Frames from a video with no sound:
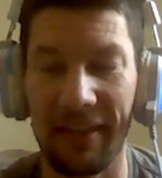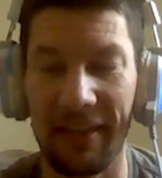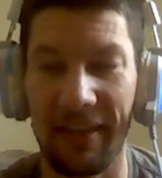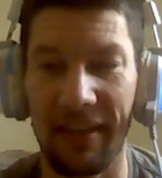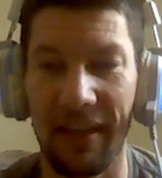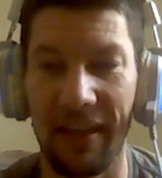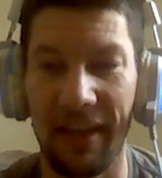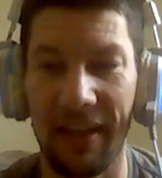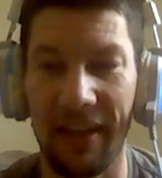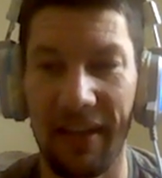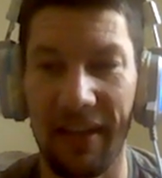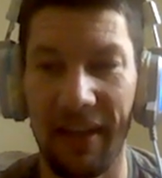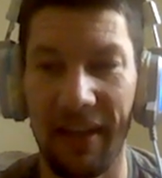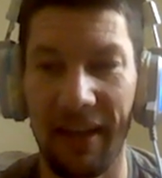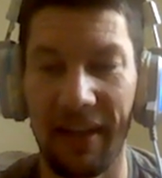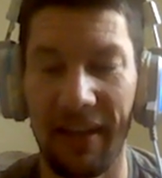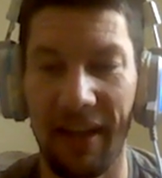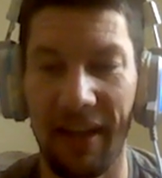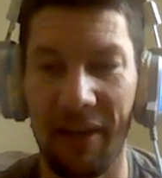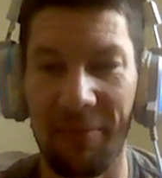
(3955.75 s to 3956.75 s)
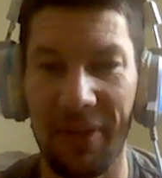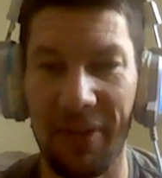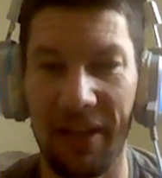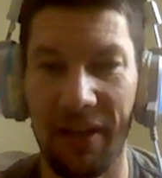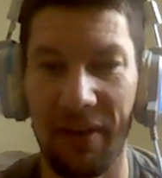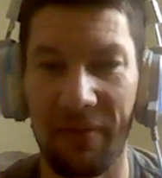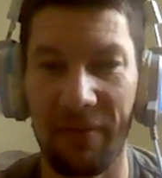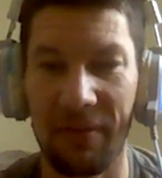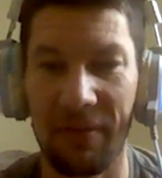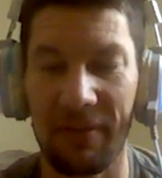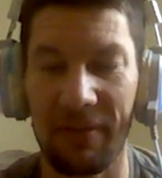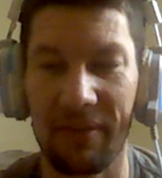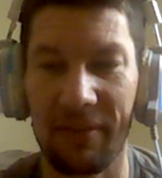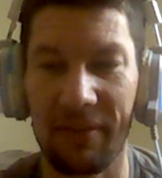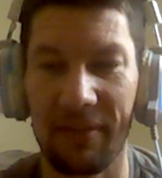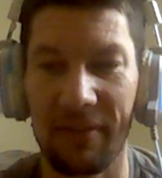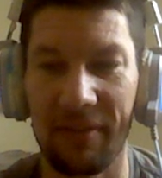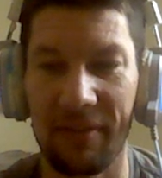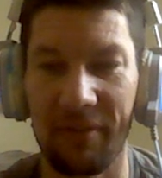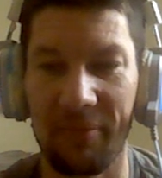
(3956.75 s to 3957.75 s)
You gotta kind of be careful.
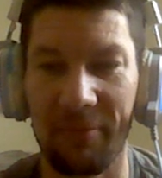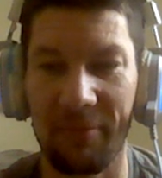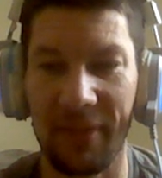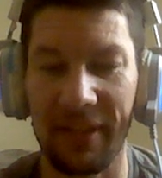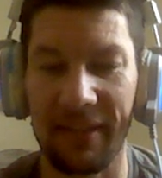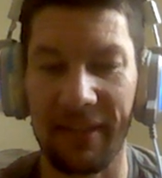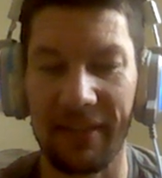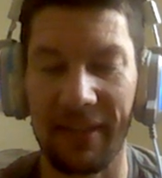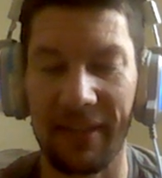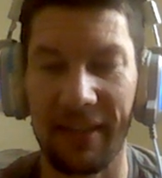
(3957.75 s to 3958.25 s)
But